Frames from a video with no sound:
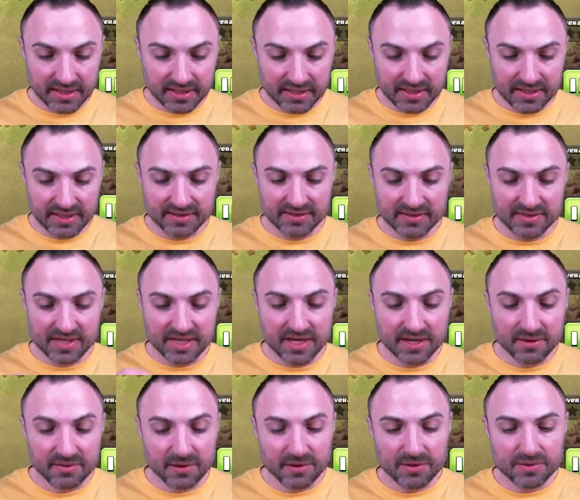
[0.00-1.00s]
his
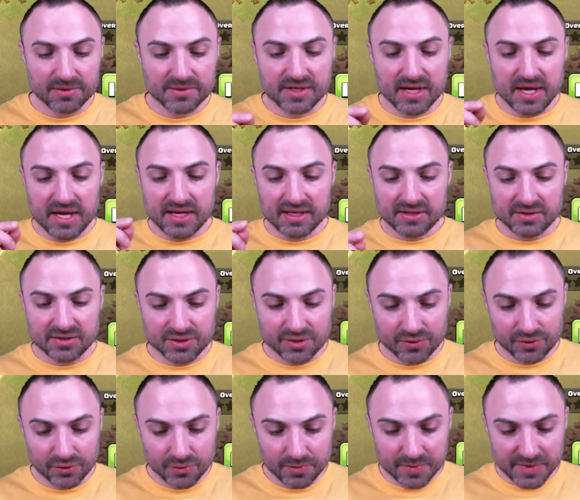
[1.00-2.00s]
heroes, his
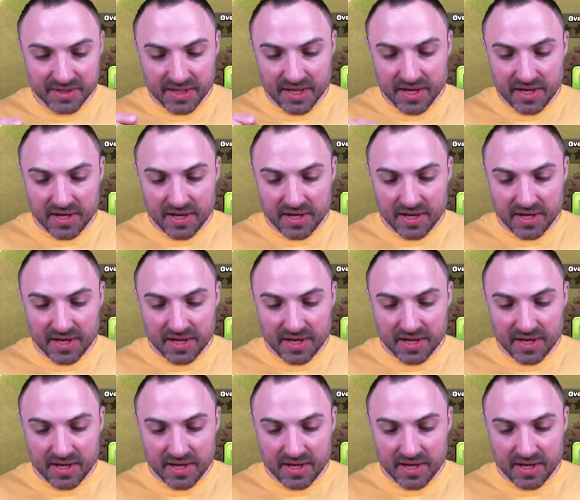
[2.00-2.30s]
troops.